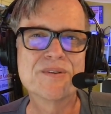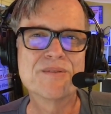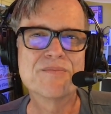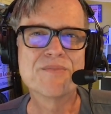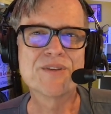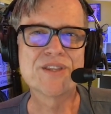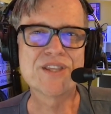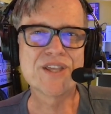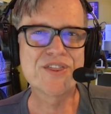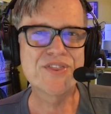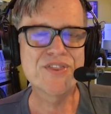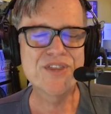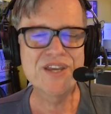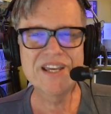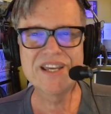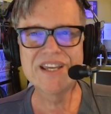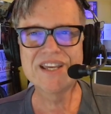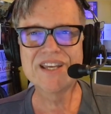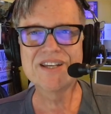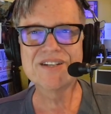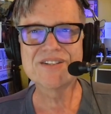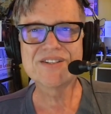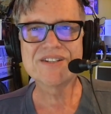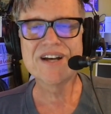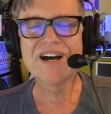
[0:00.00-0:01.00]
But the thing
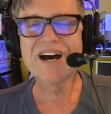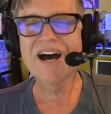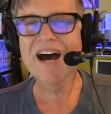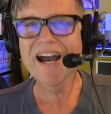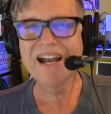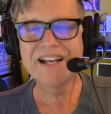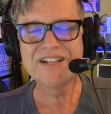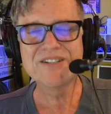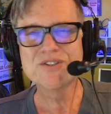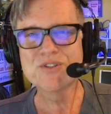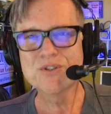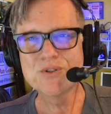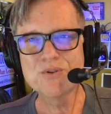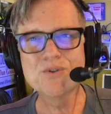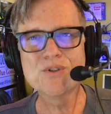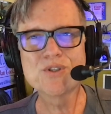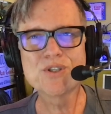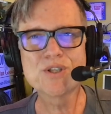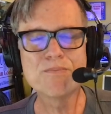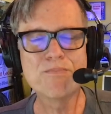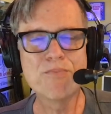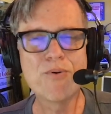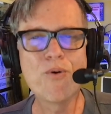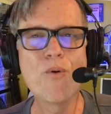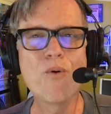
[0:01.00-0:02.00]
is, I do
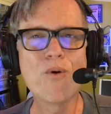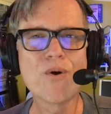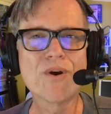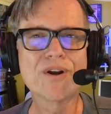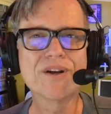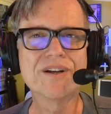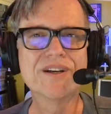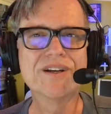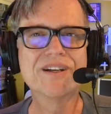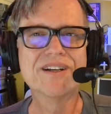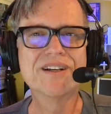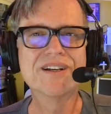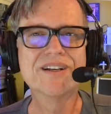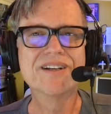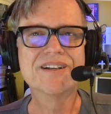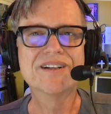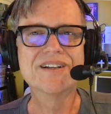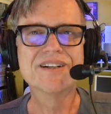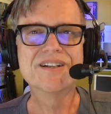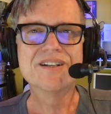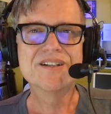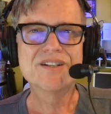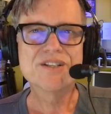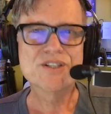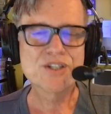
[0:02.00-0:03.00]
support
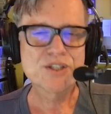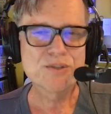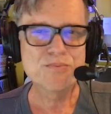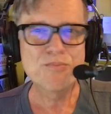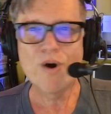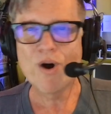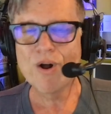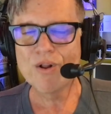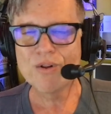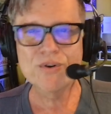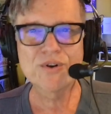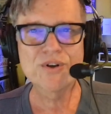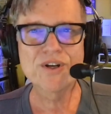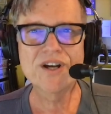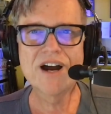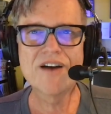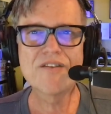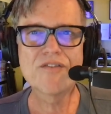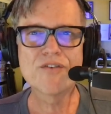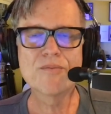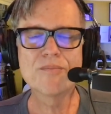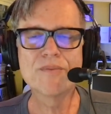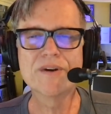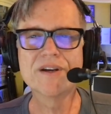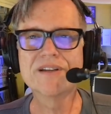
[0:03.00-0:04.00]
smaller
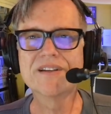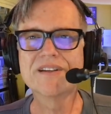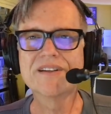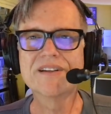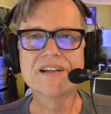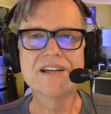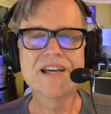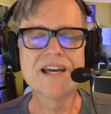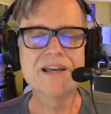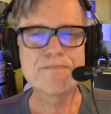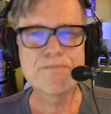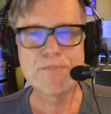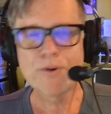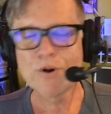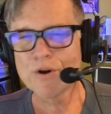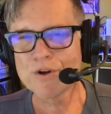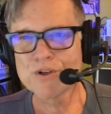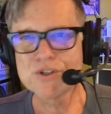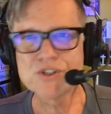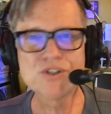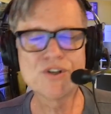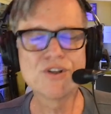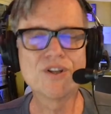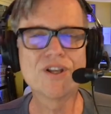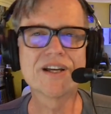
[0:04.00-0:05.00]
government and
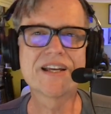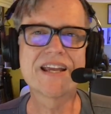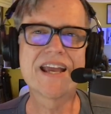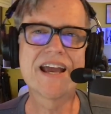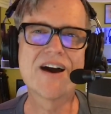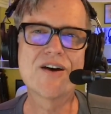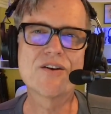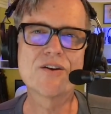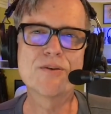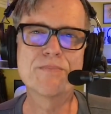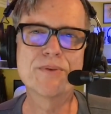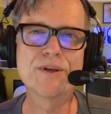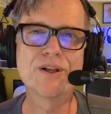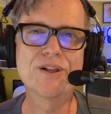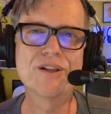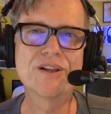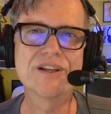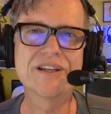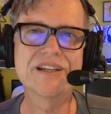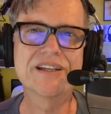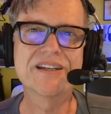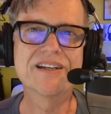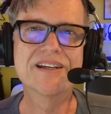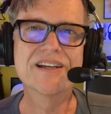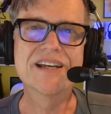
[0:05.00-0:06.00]
personal
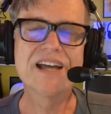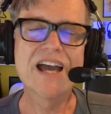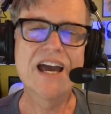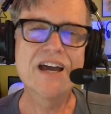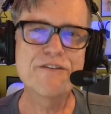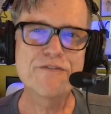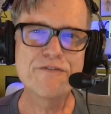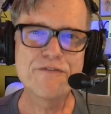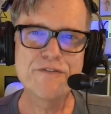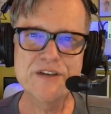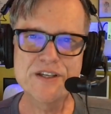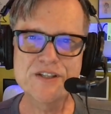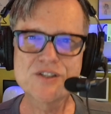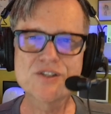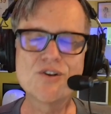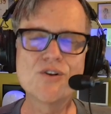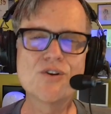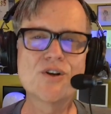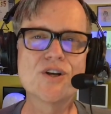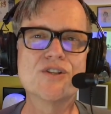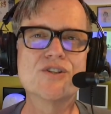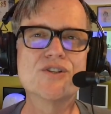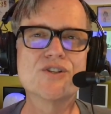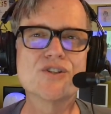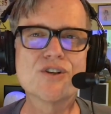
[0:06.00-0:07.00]
accountability and fiscal
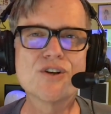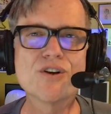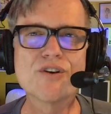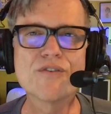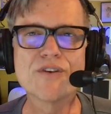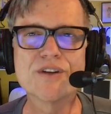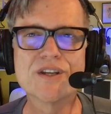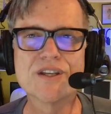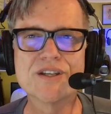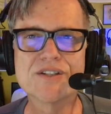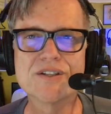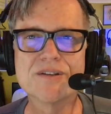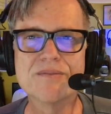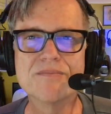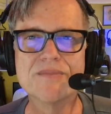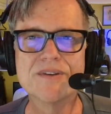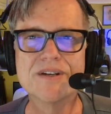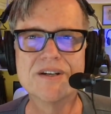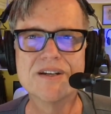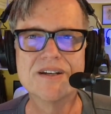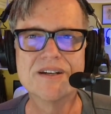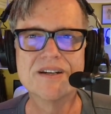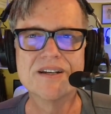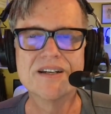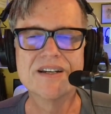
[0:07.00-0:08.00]
conservatism.
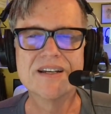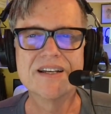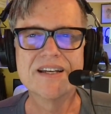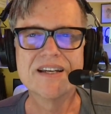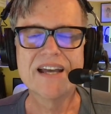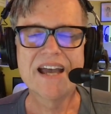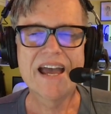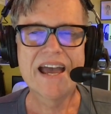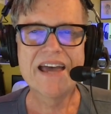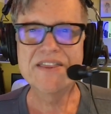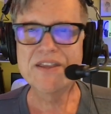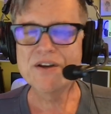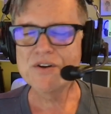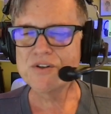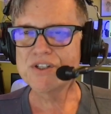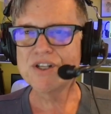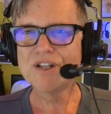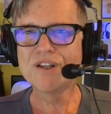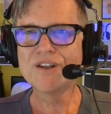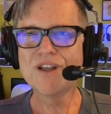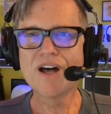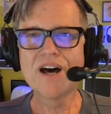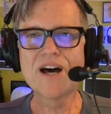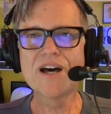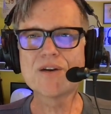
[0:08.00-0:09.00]
And there's a
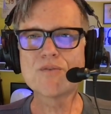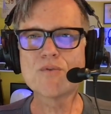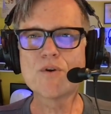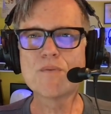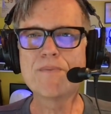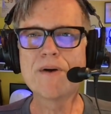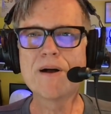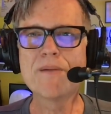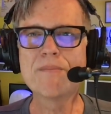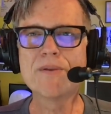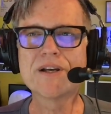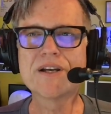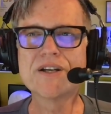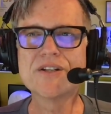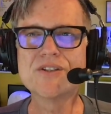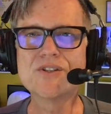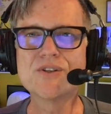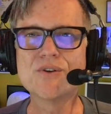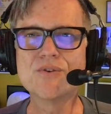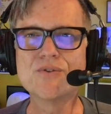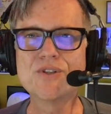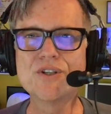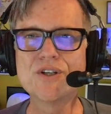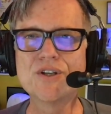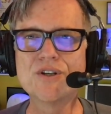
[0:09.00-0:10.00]
lot of Republicans
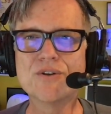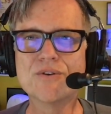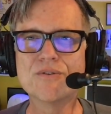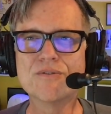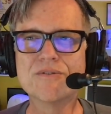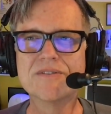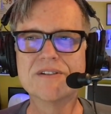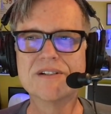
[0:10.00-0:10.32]
who do.